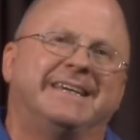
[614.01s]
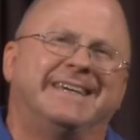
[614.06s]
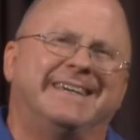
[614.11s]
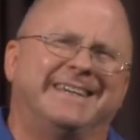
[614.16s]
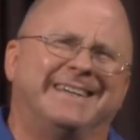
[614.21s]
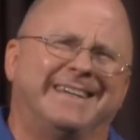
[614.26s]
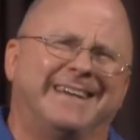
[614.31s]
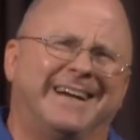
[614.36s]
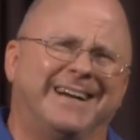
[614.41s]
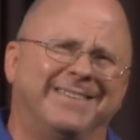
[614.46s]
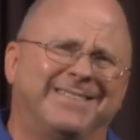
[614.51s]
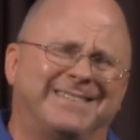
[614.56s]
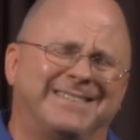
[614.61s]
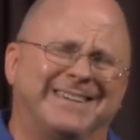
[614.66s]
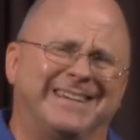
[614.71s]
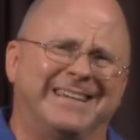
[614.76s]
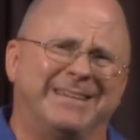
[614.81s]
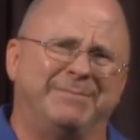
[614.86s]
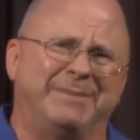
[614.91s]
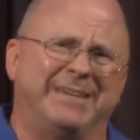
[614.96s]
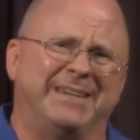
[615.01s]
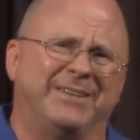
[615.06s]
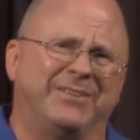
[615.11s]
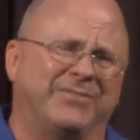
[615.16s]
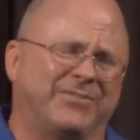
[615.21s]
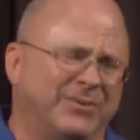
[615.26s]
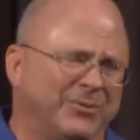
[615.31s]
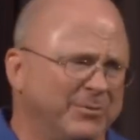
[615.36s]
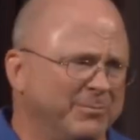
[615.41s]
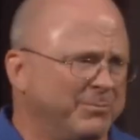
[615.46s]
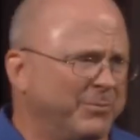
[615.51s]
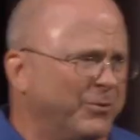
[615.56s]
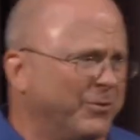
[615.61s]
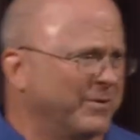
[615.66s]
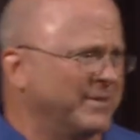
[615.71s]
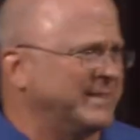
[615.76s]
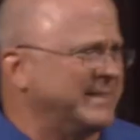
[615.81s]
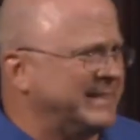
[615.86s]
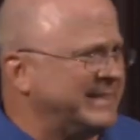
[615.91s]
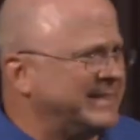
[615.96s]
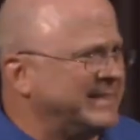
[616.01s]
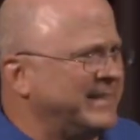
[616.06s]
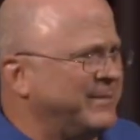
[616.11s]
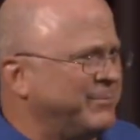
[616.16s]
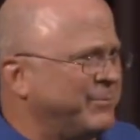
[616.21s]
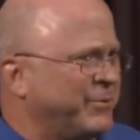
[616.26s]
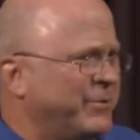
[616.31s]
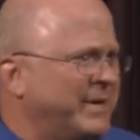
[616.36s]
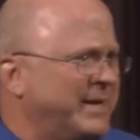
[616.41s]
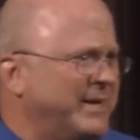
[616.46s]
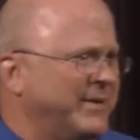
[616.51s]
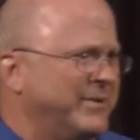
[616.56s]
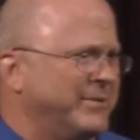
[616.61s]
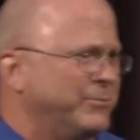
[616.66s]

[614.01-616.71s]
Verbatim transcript: And God's timing is so important in prayer,